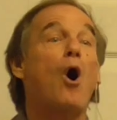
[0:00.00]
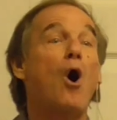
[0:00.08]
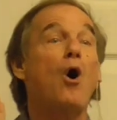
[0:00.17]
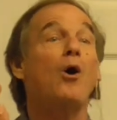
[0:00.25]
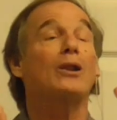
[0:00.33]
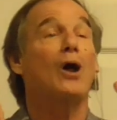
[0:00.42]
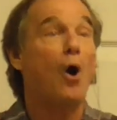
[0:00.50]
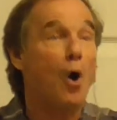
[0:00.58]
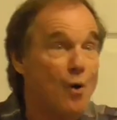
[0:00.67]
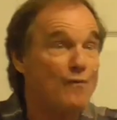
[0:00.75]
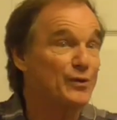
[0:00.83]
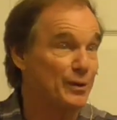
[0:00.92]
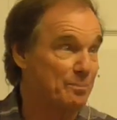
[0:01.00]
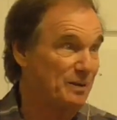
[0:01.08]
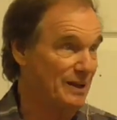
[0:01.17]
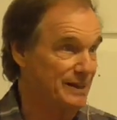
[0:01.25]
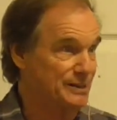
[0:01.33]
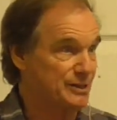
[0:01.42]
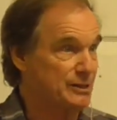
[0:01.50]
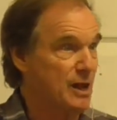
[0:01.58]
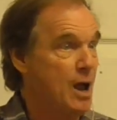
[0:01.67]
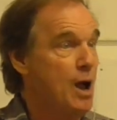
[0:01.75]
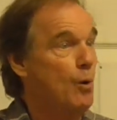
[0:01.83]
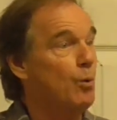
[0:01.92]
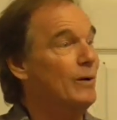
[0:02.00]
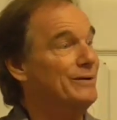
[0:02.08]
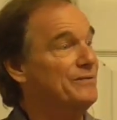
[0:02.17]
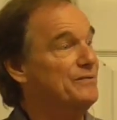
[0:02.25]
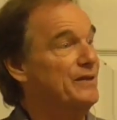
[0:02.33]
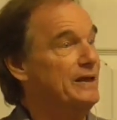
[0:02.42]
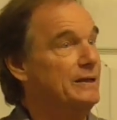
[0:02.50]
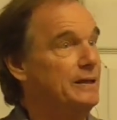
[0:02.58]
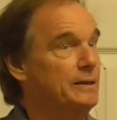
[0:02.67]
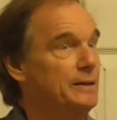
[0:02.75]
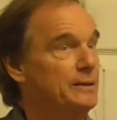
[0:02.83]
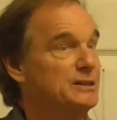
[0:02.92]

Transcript: all over the place, one of the